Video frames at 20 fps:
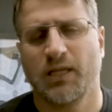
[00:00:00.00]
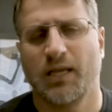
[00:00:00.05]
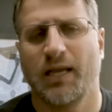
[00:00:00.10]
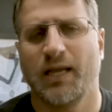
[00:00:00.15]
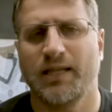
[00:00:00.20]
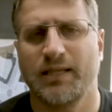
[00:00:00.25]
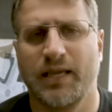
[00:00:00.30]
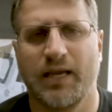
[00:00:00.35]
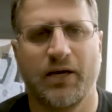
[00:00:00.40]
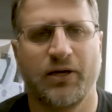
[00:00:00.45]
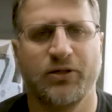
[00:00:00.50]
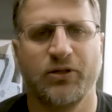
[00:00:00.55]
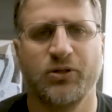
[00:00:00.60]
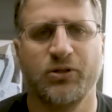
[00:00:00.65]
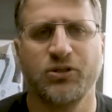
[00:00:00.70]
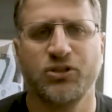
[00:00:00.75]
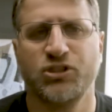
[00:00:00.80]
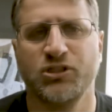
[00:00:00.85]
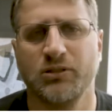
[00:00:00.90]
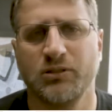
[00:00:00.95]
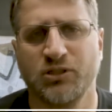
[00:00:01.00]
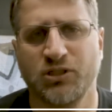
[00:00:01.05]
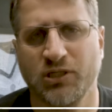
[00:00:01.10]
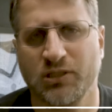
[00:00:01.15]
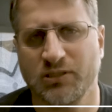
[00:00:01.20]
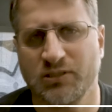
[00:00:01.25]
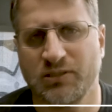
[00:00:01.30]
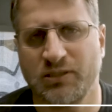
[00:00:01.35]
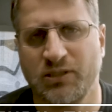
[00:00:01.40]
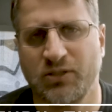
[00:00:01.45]
and then you
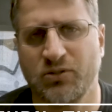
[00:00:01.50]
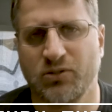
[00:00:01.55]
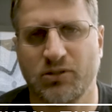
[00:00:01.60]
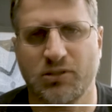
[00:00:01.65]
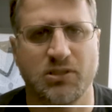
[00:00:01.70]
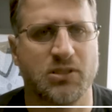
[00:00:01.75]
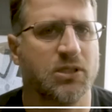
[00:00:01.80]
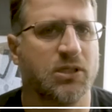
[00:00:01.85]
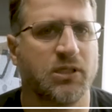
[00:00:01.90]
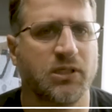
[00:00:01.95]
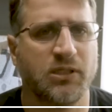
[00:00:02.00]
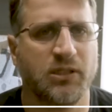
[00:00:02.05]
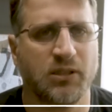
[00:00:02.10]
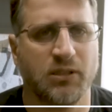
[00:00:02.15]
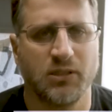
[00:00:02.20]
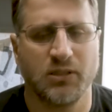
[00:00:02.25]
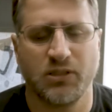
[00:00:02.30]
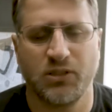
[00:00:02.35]
just need to turn